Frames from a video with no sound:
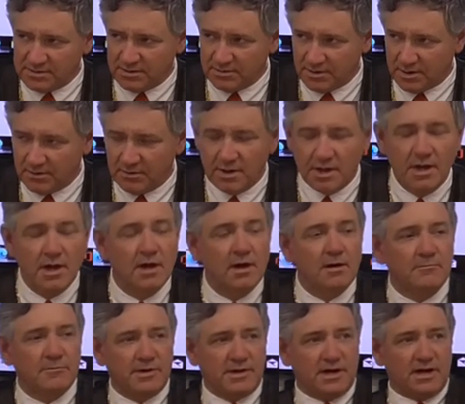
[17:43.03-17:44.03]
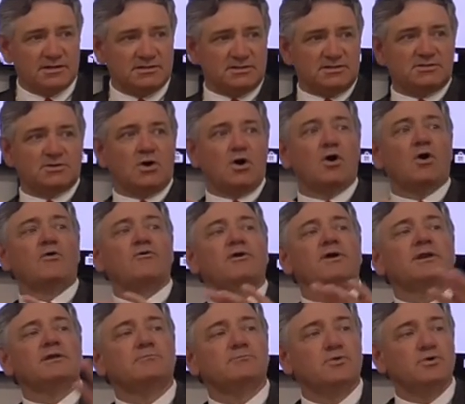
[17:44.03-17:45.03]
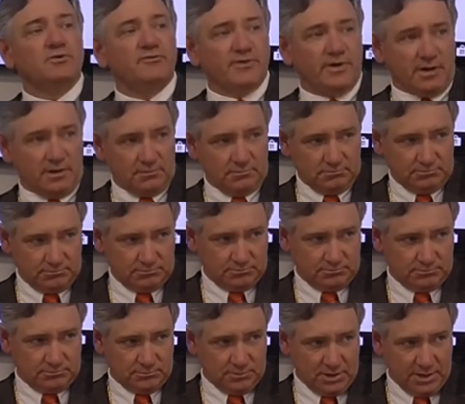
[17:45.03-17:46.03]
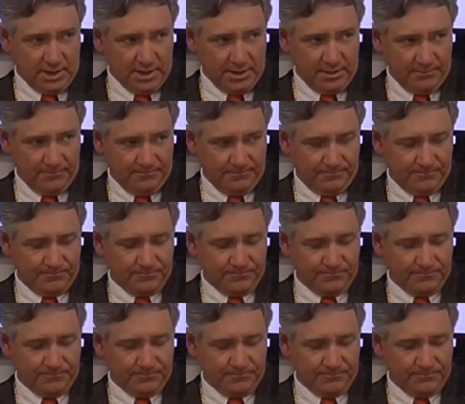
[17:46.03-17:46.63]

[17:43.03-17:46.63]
zero, because it's already moving, okay?